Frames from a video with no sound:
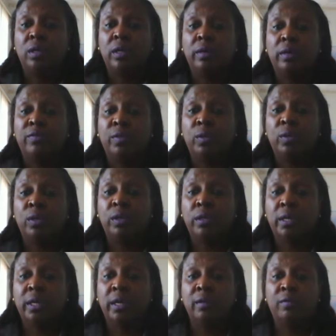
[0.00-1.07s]
If you're
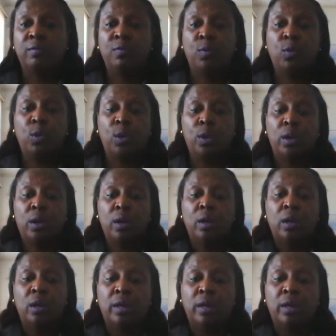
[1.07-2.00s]
looking for